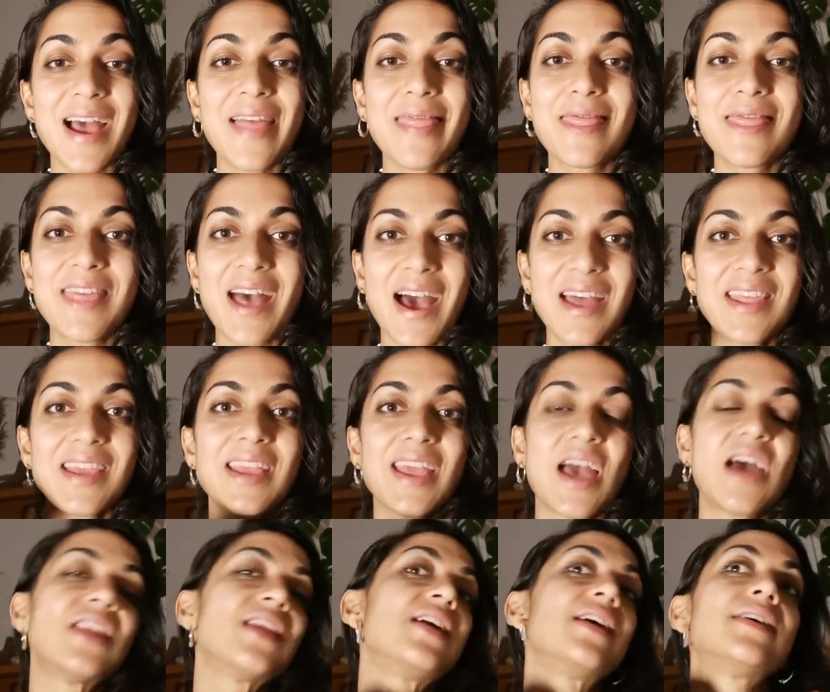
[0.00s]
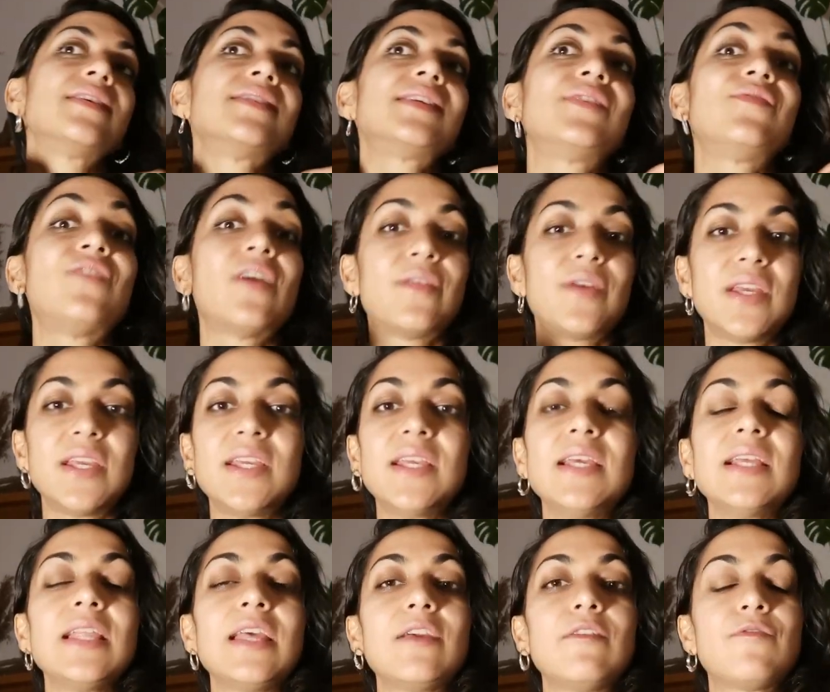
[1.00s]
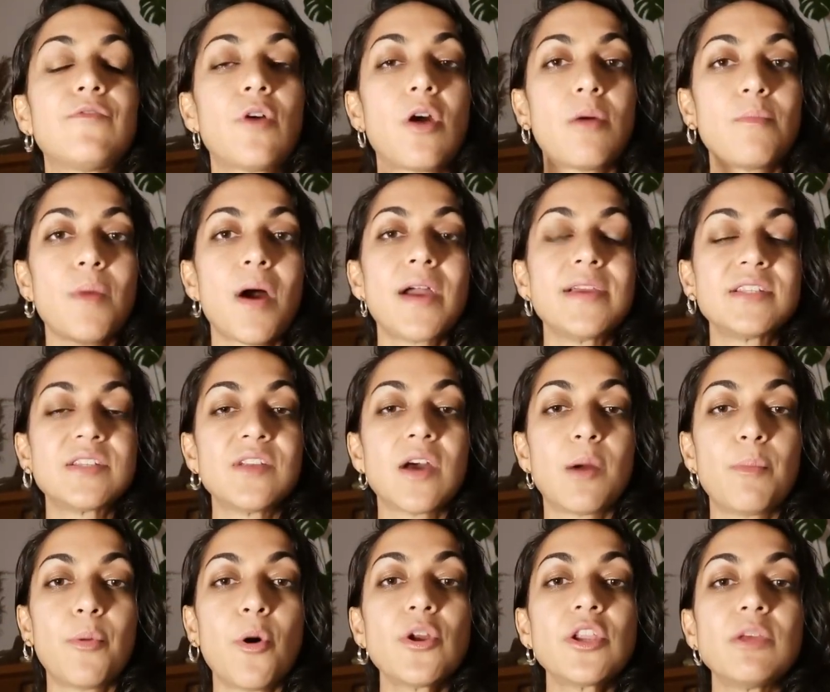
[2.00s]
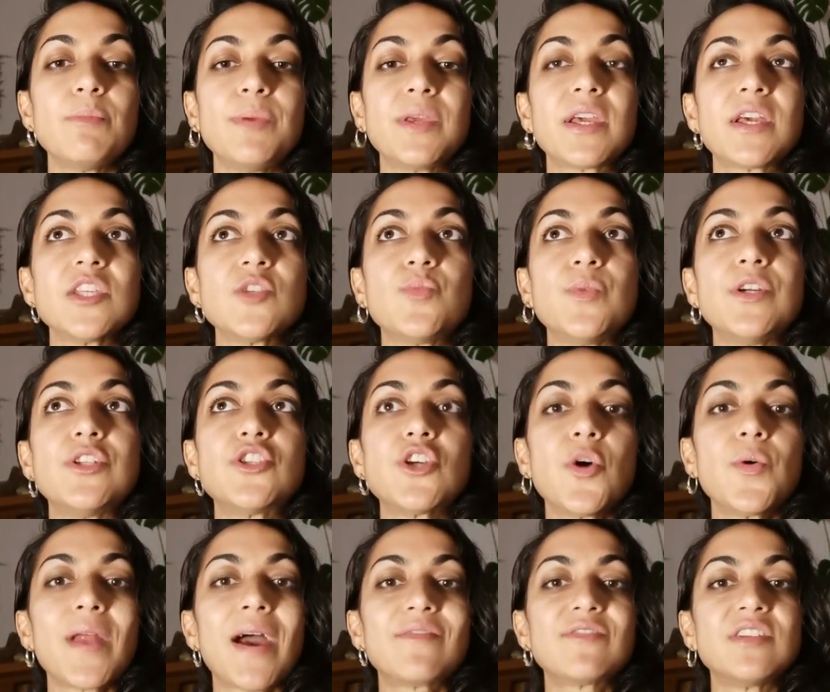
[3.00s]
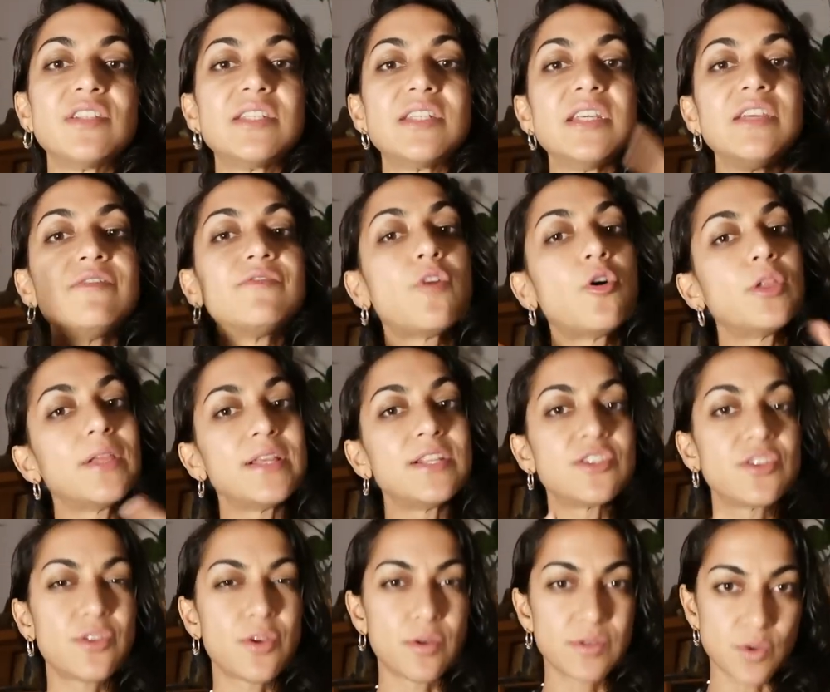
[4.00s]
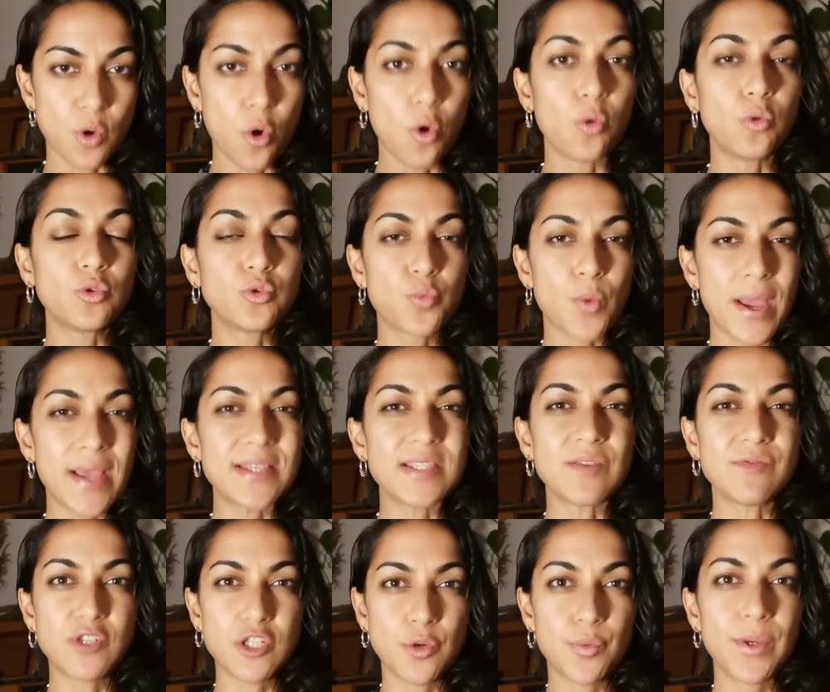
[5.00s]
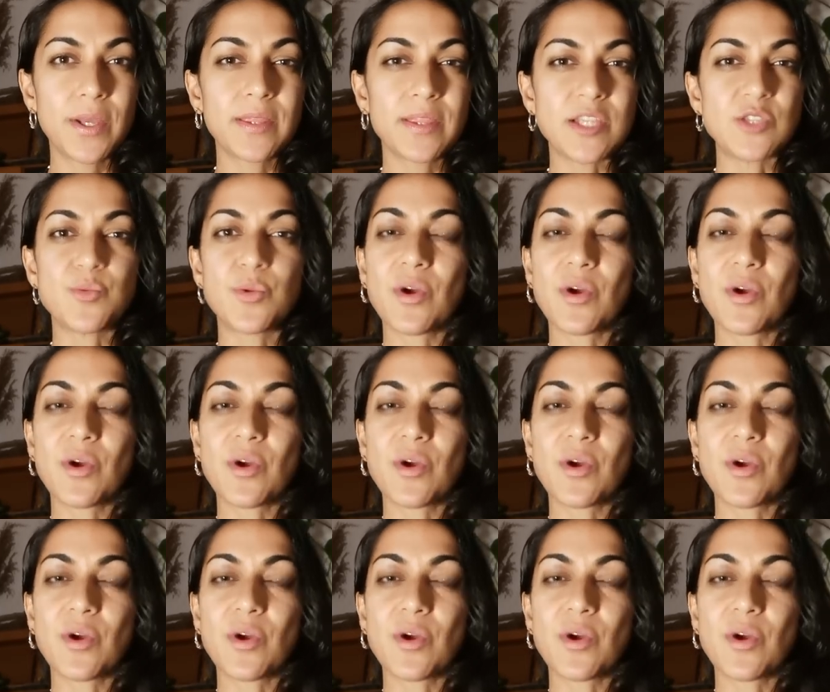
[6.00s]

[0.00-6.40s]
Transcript: And that again is very healing for our mind and our body because we don't have to default into those old ways of doing things.